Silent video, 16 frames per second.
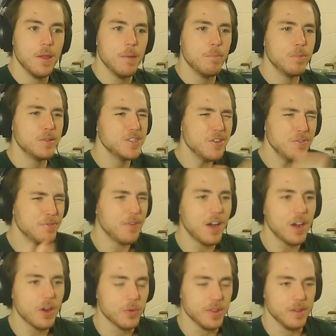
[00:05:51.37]
But don't
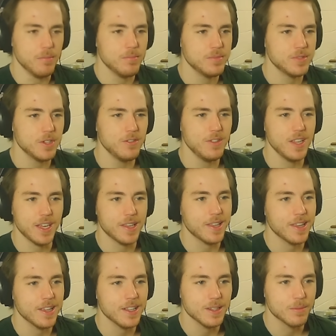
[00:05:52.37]
fuck with them. Don't like
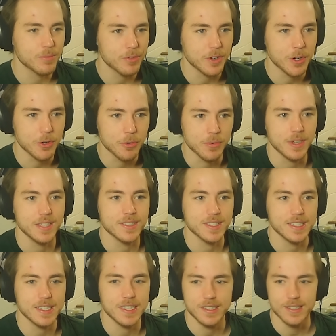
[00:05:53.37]
kill them for no
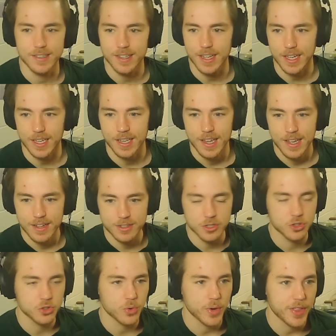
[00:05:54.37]
reason or like
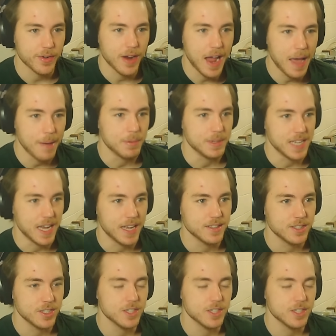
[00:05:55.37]
destroy their habitats.